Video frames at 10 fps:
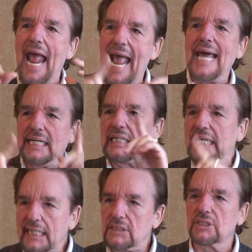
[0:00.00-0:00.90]
an
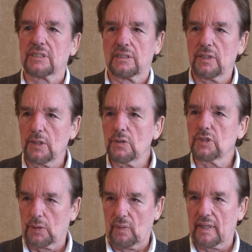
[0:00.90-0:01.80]
addiction
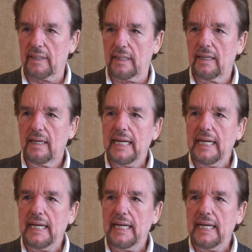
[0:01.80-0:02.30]
usually,